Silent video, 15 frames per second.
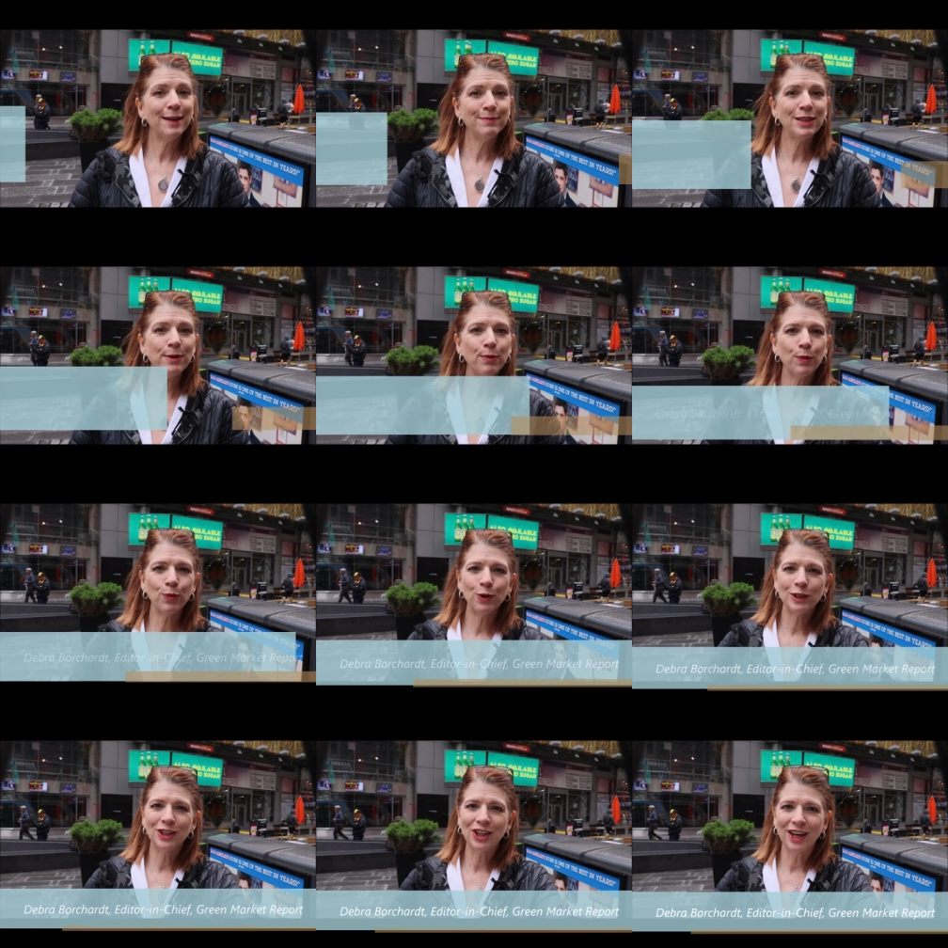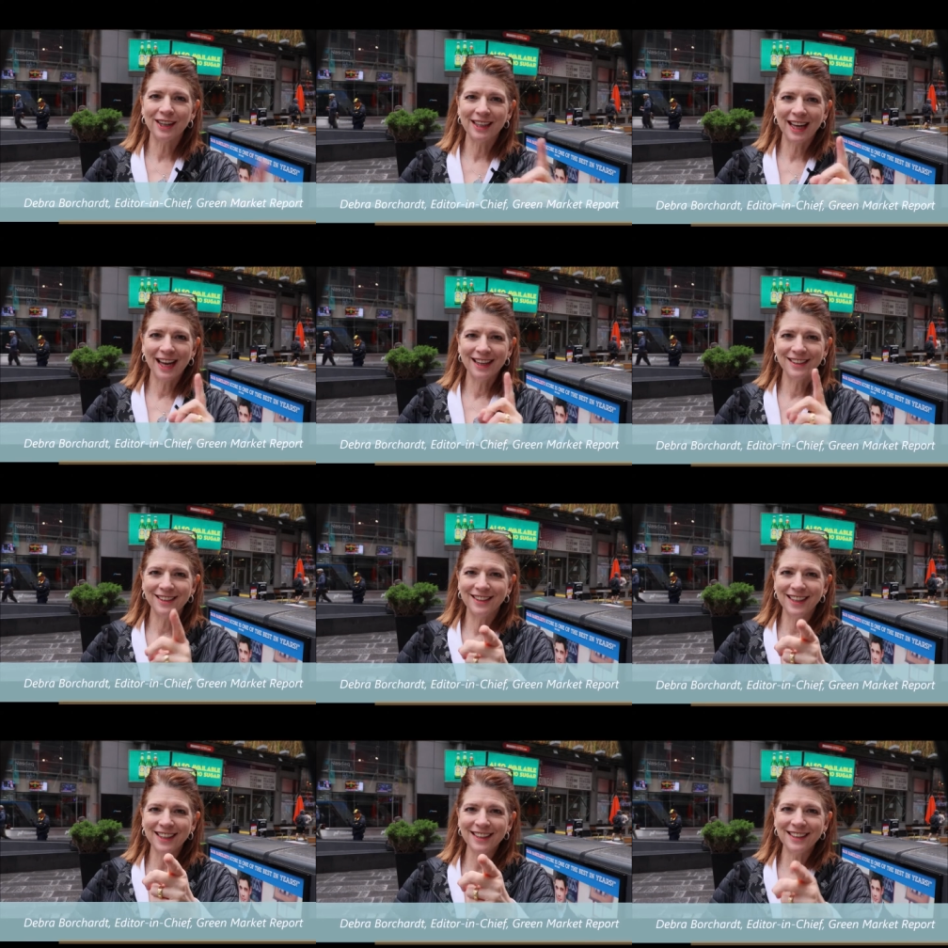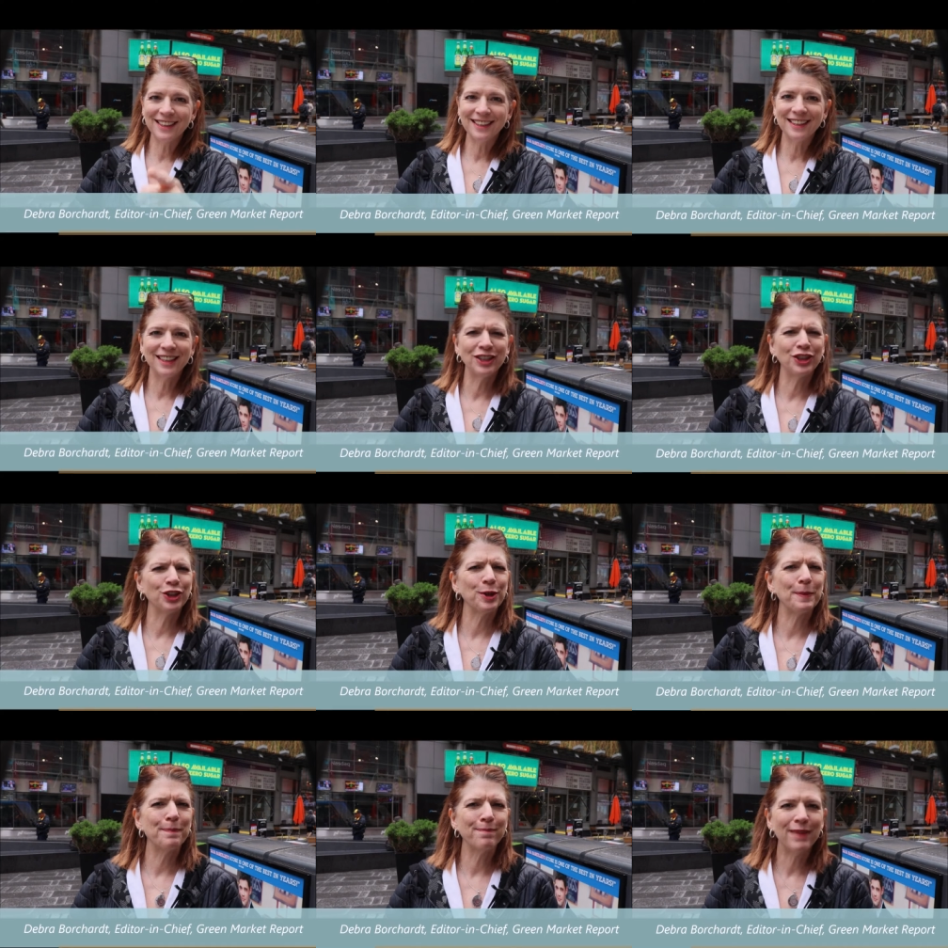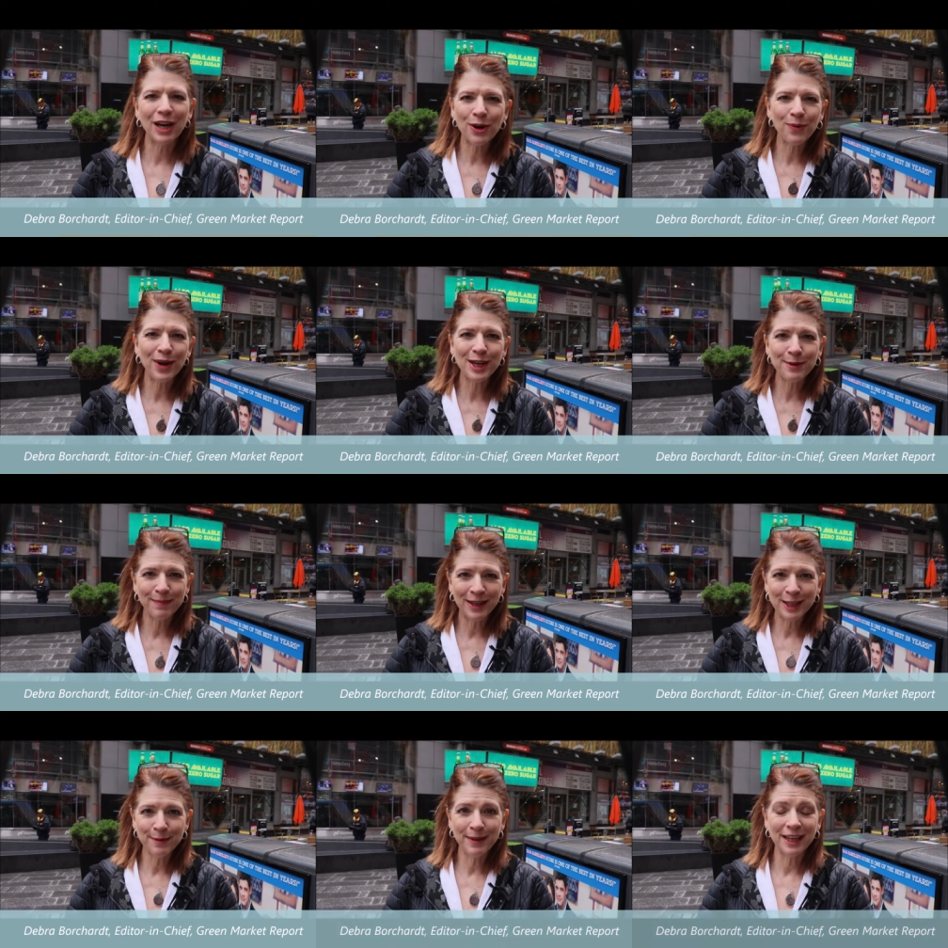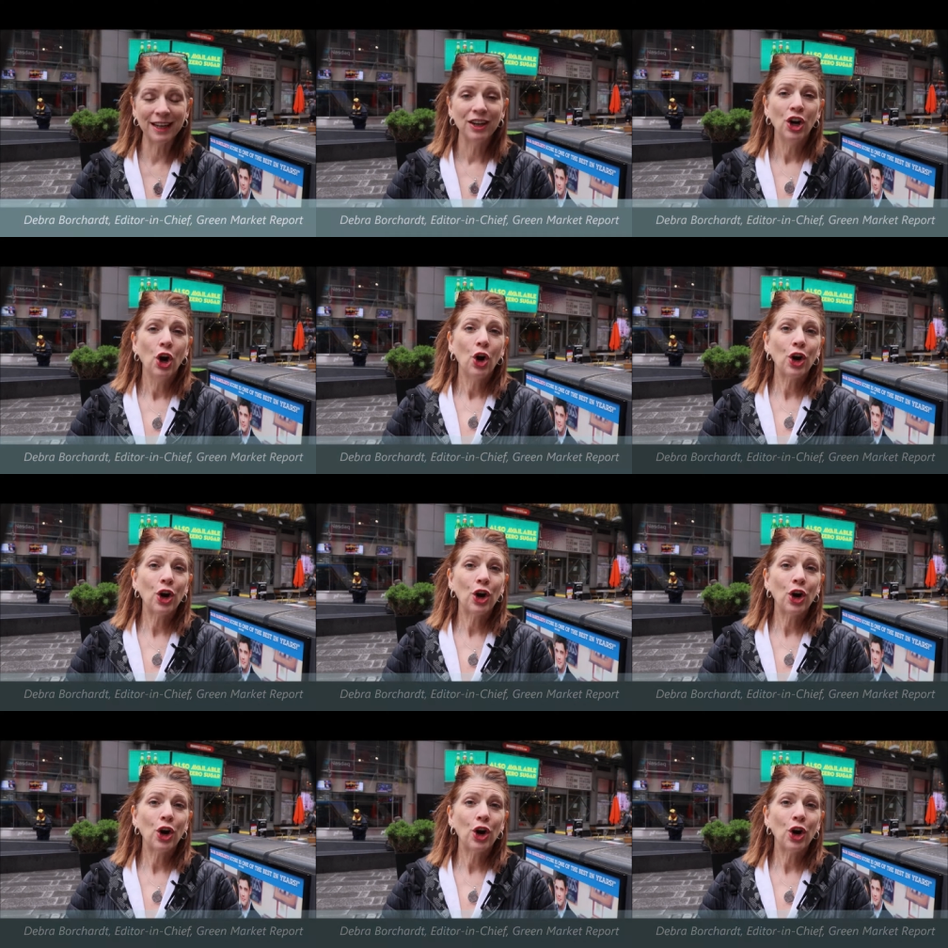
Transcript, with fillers: I'm Debra Borchardt, and this is your Marijuana Money Minute.